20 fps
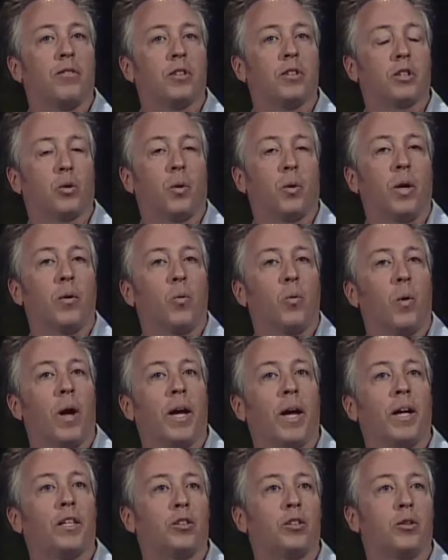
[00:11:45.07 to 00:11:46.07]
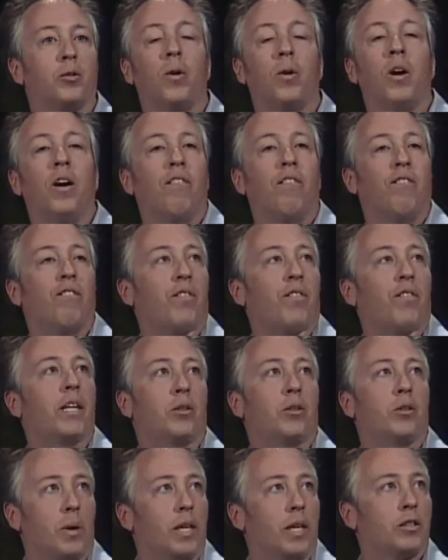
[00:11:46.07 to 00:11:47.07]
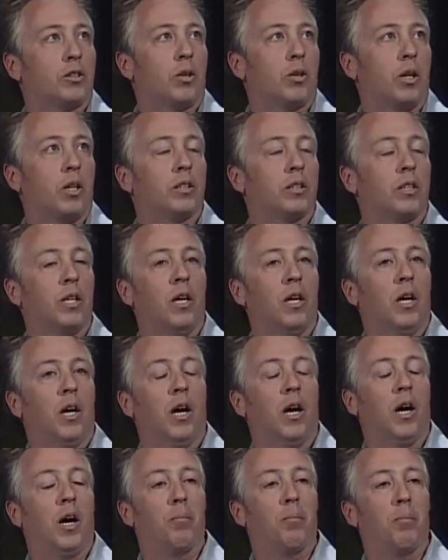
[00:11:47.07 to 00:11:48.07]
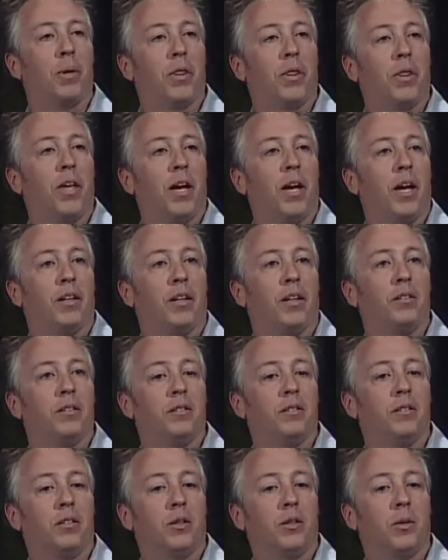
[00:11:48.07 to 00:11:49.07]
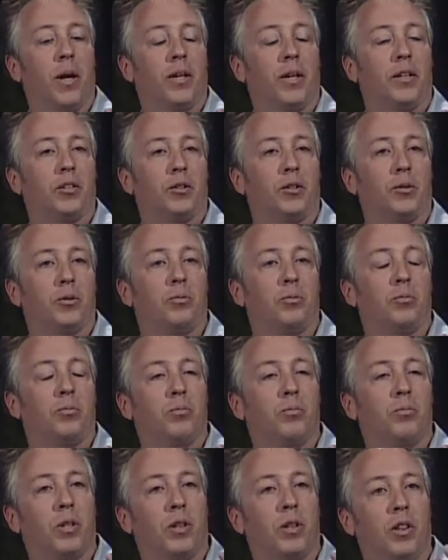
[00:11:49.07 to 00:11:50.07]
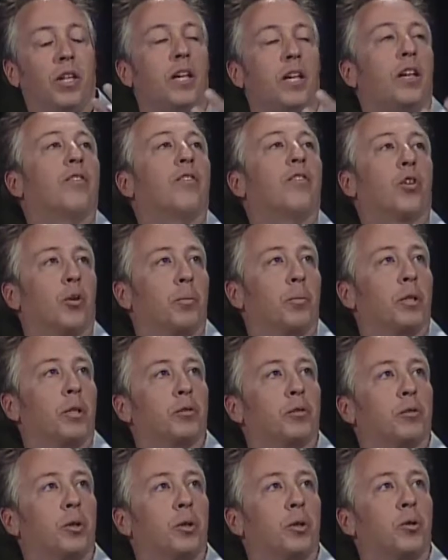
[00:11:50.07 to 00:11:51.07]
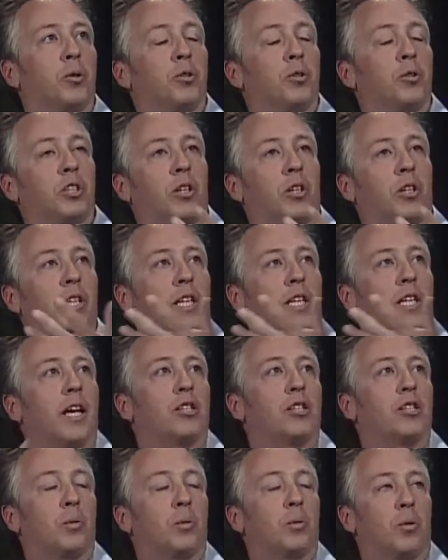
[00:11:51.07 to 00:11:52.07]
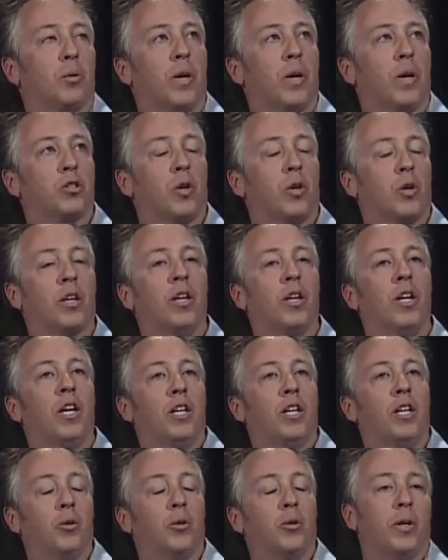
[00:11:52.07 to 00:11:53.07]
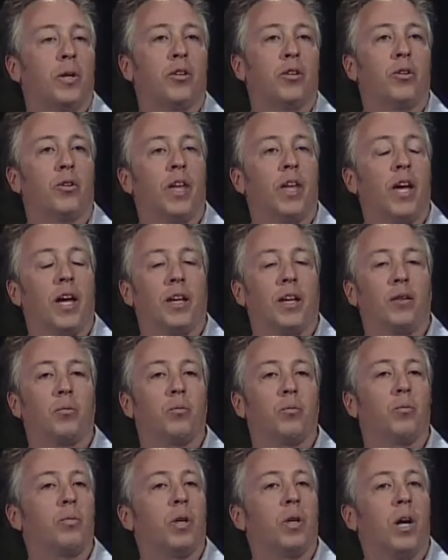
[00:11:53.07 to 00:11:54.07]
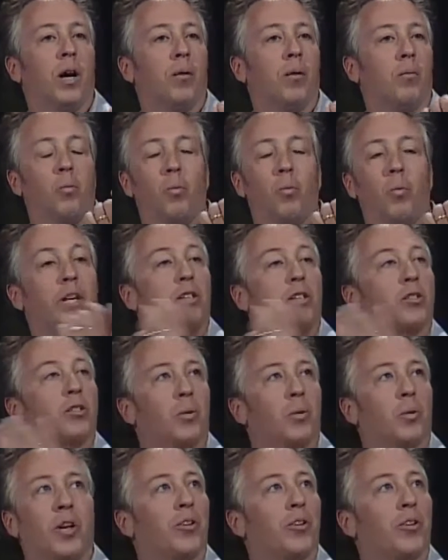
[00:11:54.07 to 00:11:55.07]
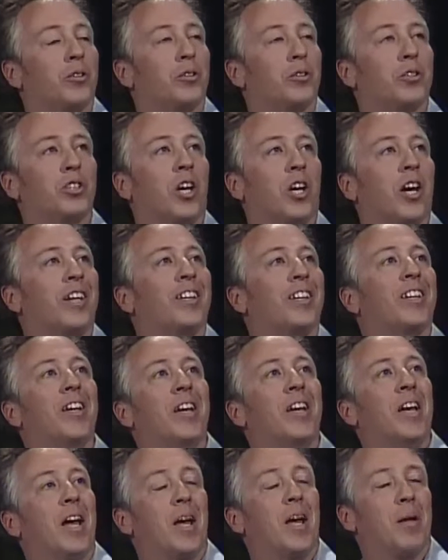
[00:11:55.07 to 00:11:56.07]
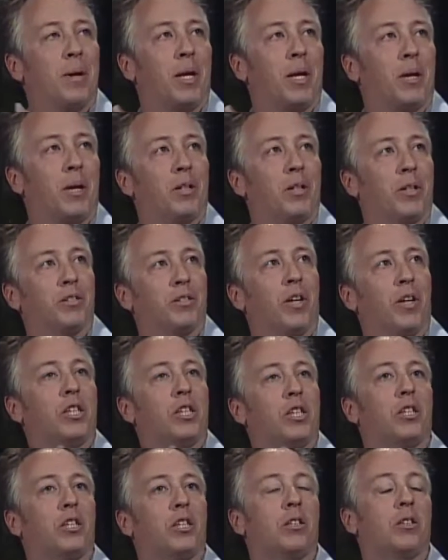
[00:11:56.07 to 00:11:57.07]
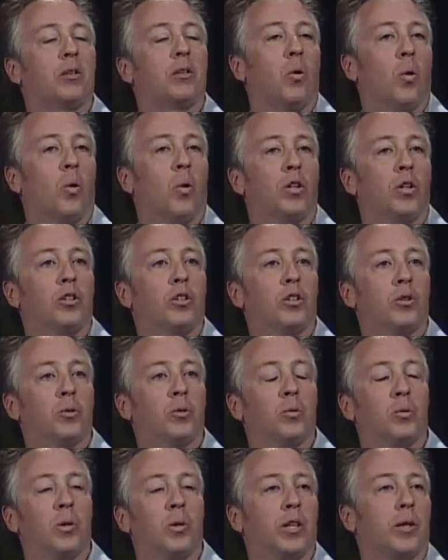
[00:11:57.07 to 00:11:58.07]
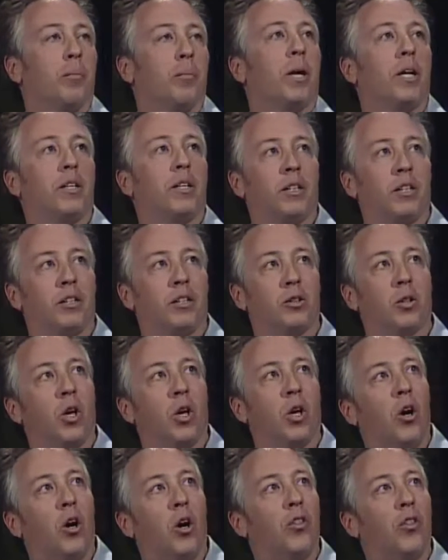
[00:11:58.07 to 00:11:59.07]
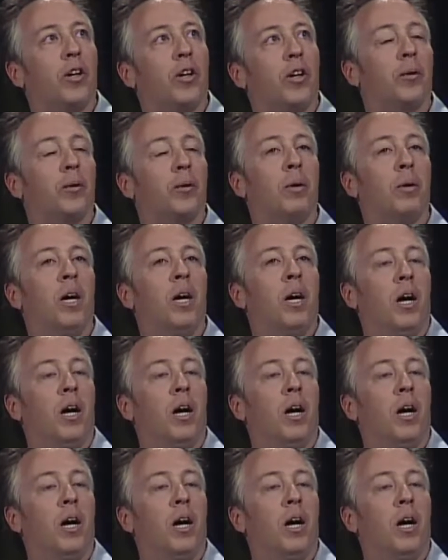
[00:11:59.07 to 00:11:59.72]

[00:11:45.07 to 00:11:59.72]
off as a great way to find a restaurant. But then you had to leave Urban Spoon to start engaging with the restaurant. You either then went to another site and made a reservation, or you hit the button and you called them.